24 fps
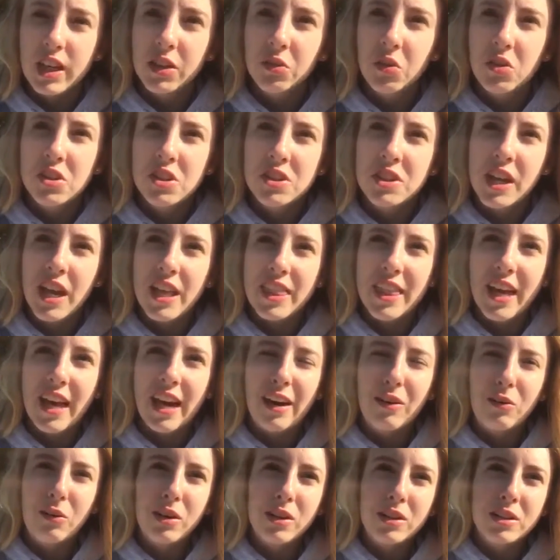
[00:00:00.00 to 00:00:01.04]
and I wanted to get that
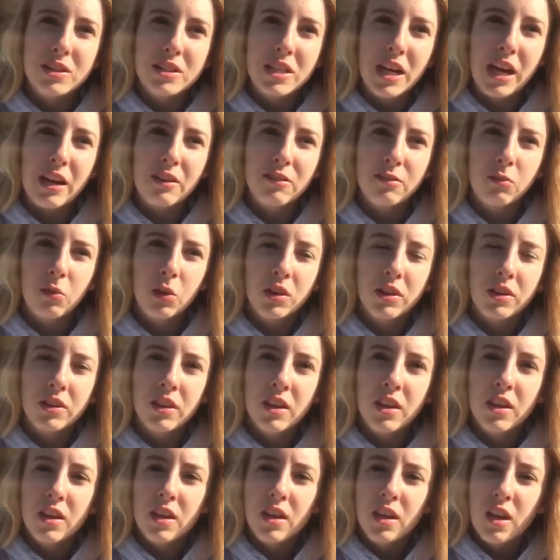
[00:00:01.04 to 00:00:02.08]
out and have one